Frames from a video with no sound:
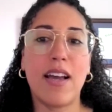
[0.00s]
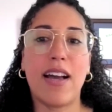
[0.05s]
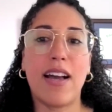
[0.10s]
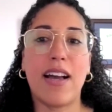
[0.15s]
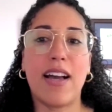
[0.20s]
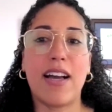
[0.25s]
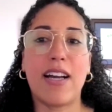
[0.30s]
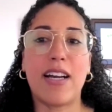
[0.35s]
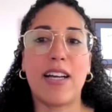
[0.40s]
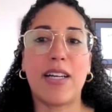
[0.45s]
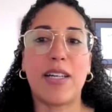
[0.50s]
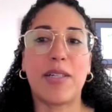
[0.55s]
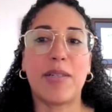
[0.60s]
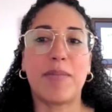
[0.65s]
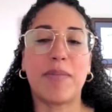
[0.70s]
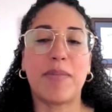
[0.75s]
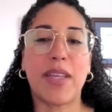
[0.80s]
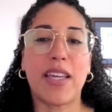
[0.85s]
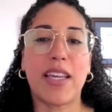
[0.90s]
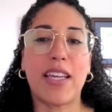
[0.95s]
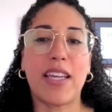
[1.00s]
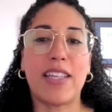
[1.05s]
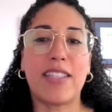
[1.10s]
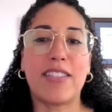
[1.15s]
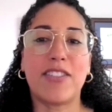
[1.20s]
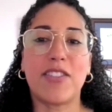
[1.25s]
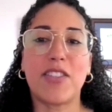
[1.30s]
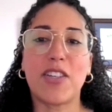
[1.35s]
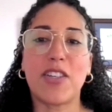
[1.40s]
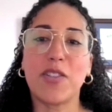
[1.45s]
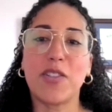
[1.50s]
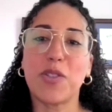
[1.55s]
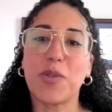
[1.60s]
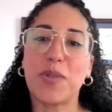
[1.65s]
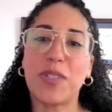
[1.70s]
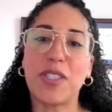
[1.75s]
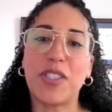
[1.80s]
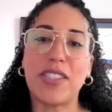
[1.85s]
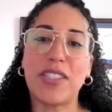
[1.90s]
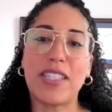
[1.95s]
And also,
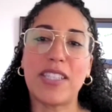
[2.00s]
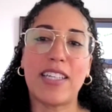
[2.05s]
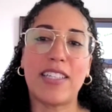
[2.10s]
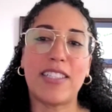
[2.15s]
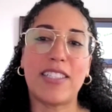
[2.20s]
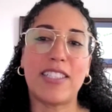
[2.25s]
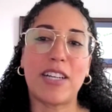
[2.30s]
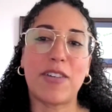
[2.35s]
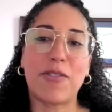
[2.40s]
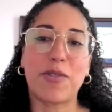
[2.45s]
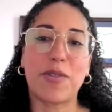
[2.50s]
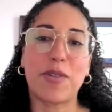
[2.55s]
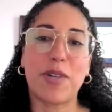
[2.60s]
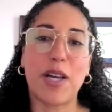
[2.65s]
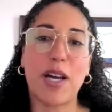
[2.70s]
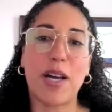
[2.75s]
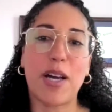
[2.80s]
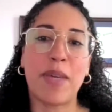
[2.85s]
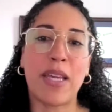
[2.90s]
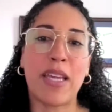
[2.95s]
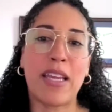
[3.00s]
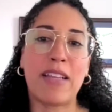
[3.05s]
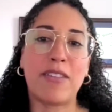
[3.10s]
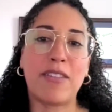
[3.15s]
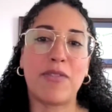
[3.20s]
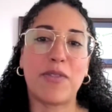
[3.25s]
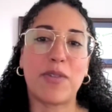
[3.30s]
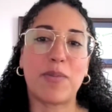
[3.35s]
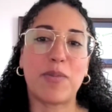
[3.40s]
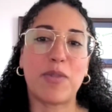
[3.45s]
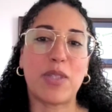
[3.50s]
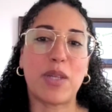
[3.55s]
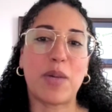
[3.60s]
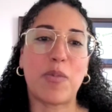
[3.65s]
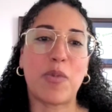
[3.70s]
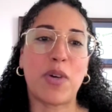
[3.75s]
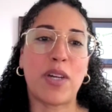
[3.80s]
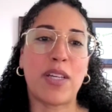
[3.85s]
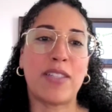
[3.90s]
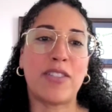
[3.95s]
we just had a general comment from
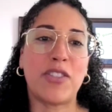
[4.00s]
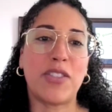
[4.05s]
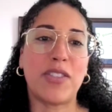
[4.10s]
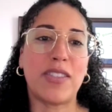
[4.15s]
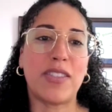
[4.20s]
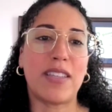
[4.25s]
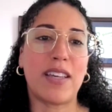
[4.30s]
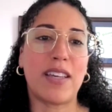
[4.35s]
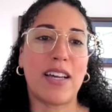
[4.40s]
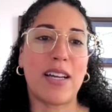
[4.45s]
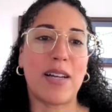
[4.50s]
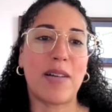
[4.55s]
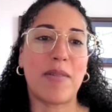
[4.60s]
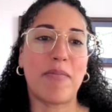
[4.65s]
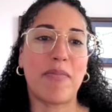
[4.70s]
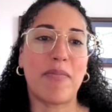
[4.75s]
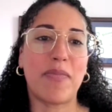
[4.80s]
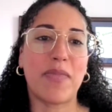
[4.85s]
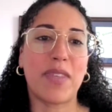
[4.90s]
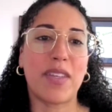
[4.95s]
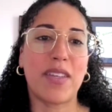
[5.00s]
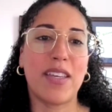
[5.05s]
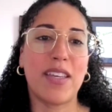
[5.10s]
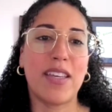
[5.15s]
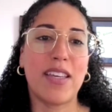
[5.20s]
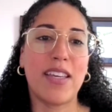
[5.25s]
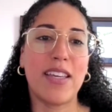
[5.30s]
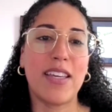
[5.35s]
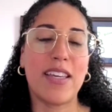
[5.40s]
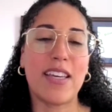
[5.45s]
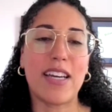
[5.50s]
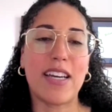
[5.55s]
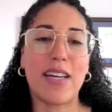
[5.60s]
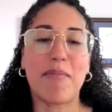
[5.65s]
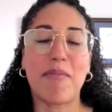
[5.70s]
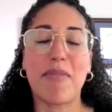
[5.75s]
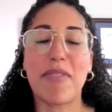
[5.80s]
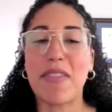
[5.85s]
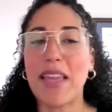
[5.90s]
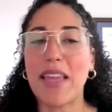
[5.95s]
someone just
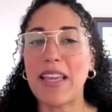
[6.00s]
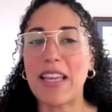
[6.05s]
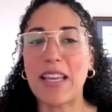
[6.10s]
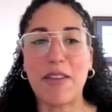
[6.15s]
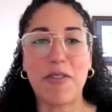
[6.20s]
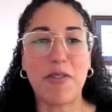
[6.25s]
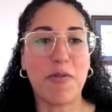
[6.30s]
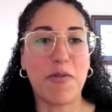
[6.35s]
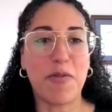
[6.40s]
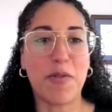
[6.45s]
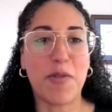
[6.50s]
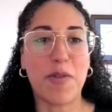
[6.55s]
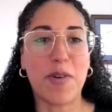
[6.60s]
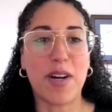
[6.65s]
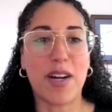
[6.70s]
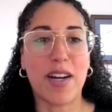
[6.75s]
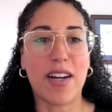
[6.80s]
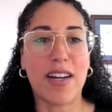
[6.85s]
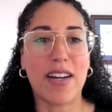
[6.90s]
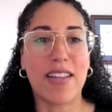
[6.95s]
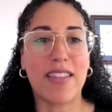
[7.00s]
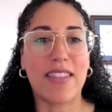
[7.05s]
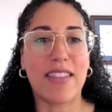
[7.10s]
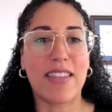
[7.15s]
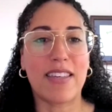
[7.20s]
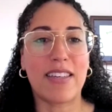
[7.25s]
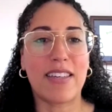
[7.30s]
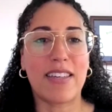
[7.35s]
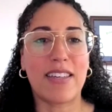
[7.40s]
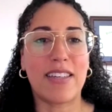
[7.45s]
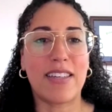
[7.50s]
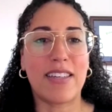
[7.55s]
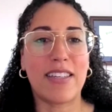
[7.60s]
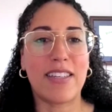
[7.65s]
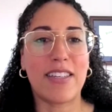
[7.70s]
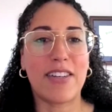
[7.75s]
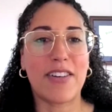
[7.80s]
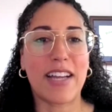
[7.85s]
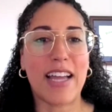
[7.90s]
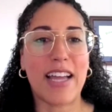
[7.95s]
thanking you for
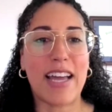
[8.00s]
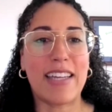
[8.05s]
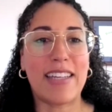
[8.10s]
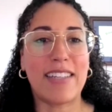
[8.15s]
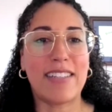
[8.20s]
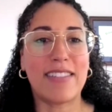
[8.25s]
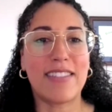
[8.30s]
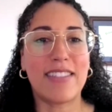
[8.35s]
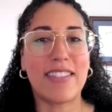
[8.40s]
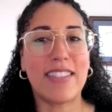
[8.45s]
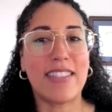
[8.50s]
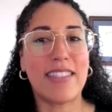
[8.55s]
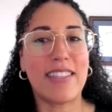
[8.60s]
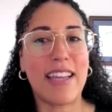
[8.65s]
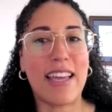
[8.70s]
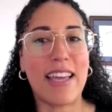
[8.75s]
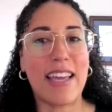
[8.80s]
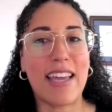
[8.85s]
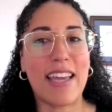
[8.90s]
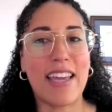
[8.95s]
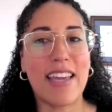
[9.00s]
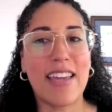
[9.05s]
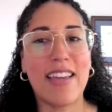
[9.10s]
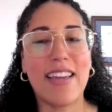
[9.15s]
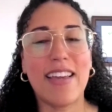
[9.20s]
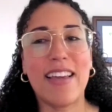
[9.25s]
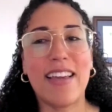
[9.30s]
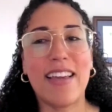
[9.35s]
your guidance today.